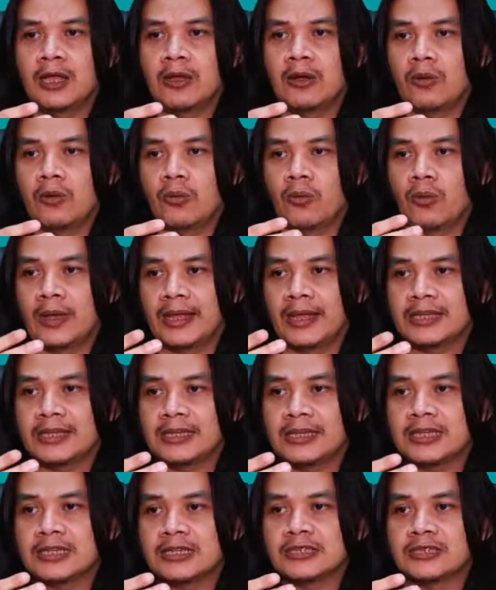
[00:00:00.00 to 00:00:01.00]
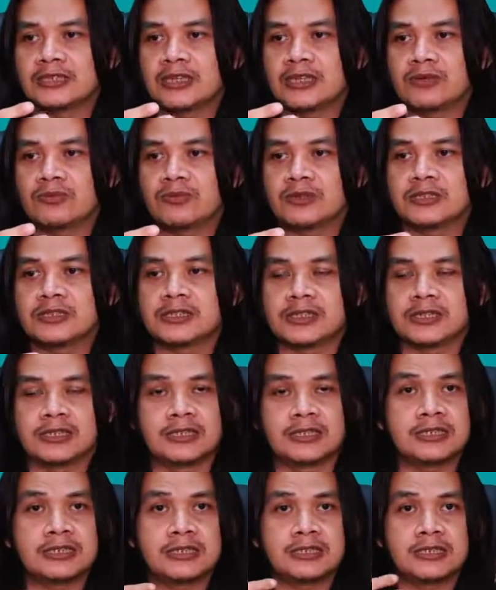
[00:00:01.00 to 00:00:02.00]
when a sequence
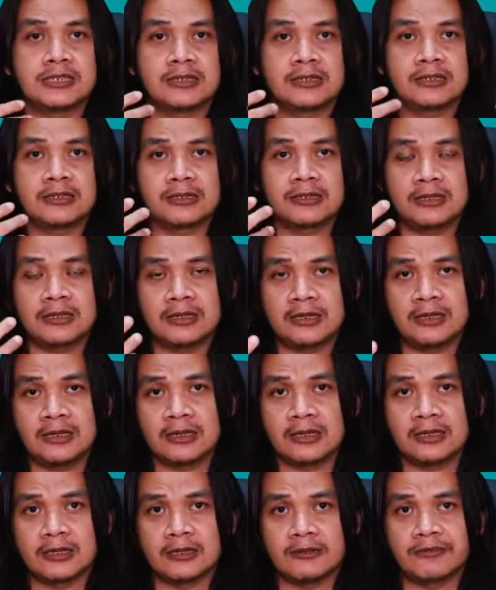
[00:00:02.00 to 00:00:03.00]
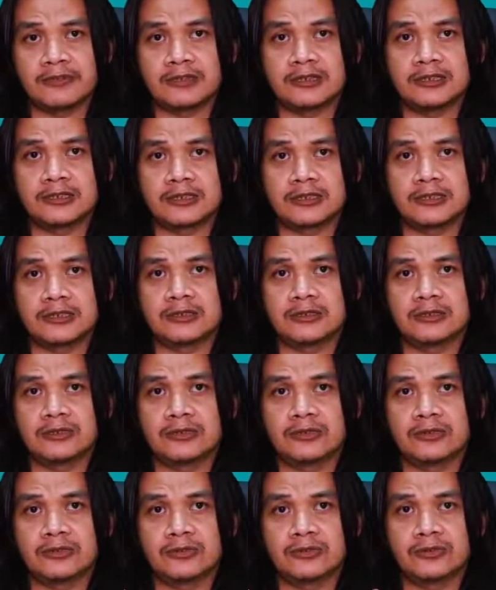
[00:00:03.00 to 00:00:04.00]
is
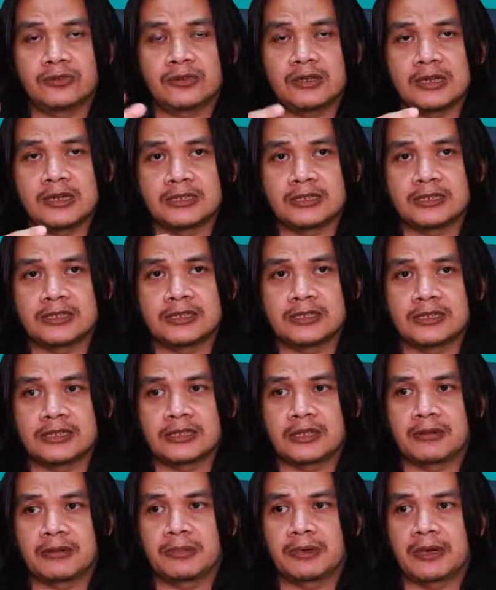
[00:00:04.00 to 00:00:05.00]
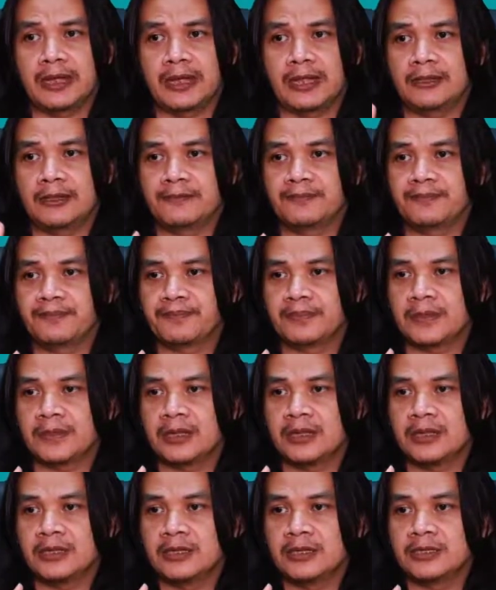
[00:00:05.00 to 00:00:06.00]
convergent to a certain number L.
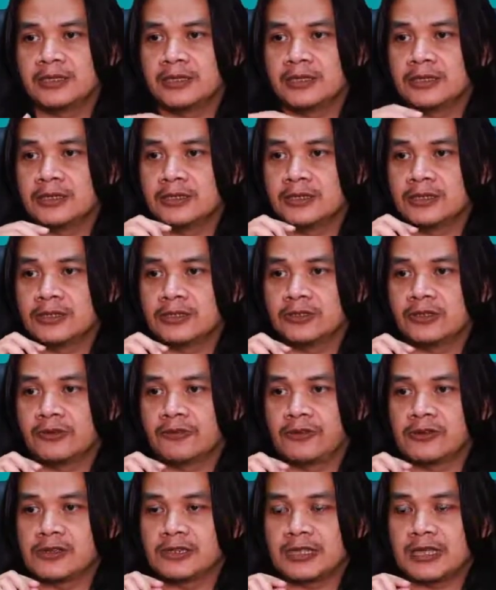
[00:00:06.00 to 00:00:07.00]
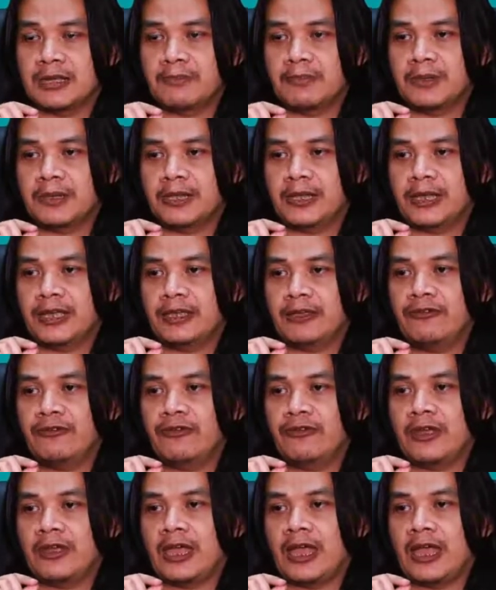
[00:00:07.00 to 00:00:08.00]
So for example, if
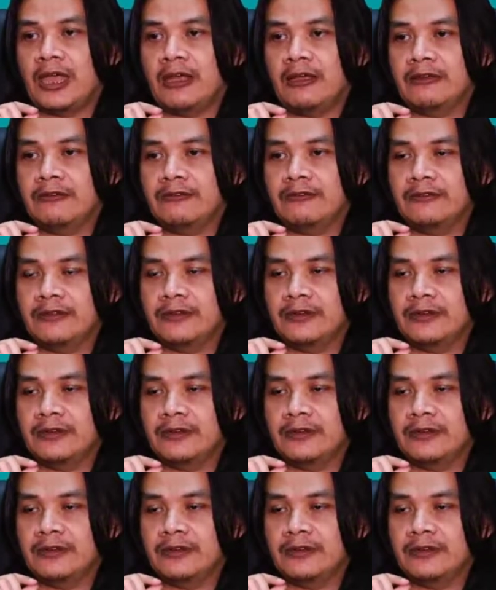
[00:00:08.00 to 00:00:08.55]
we have